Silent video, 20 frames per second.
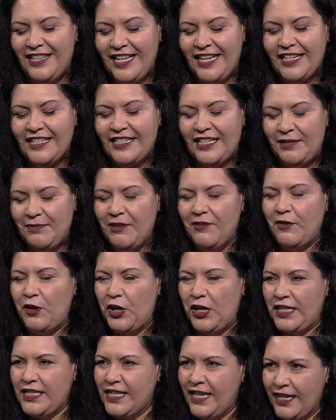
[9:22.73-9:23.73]
think it's going to be a
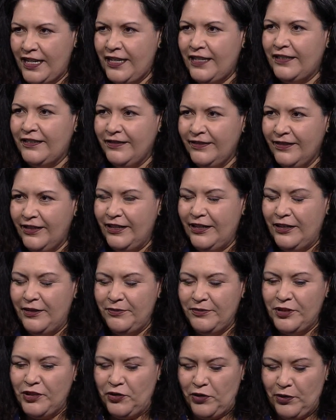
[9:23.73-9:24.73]
very exciting
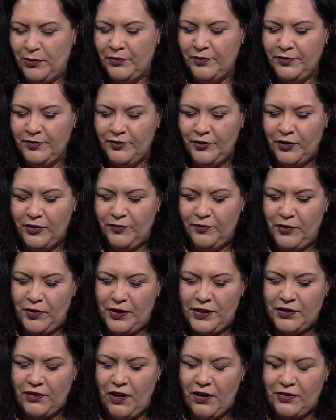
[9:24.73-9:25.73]
term for
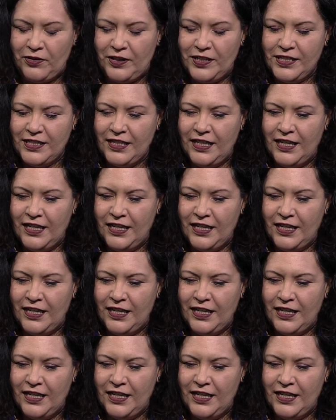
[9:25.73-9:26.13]
this Congress.